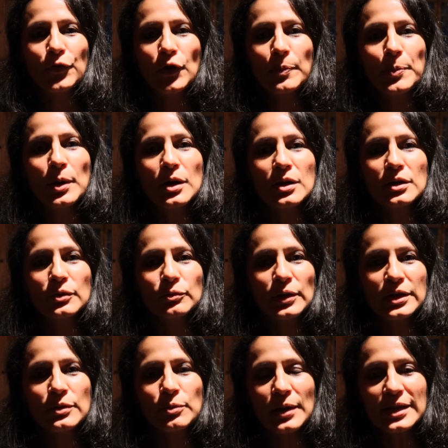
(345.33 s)
football,
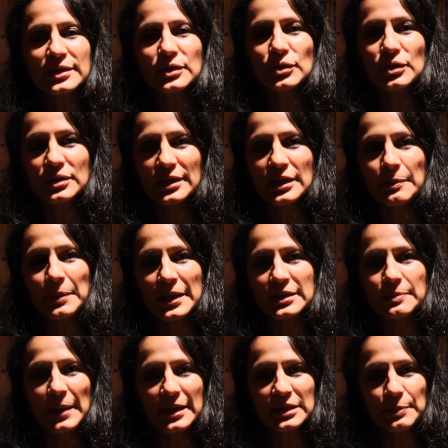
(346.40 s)
he wrestles, and he
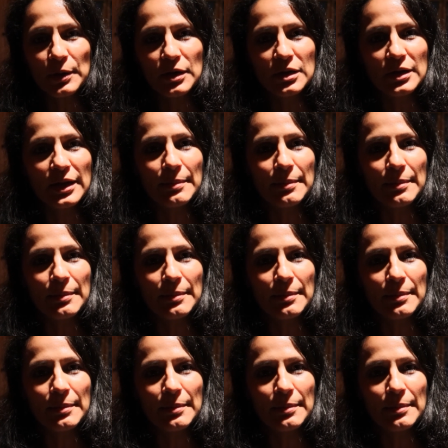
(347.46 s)
plays baseball.